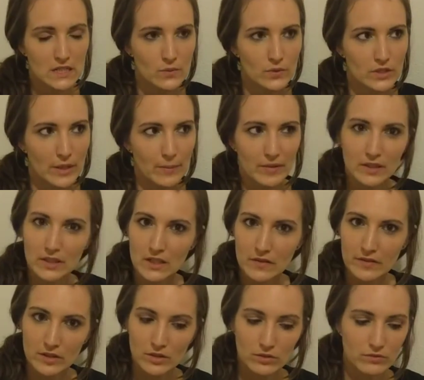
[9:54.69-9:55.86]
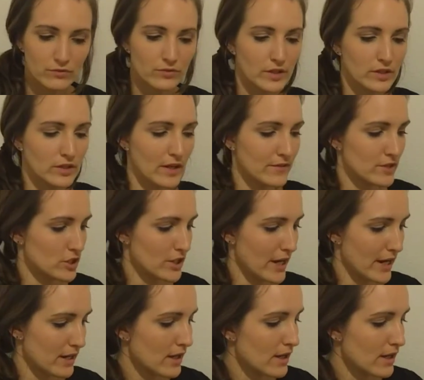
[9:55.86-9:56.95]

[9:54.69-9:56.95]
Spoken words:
which I believe are gluten-free. You'd have to check.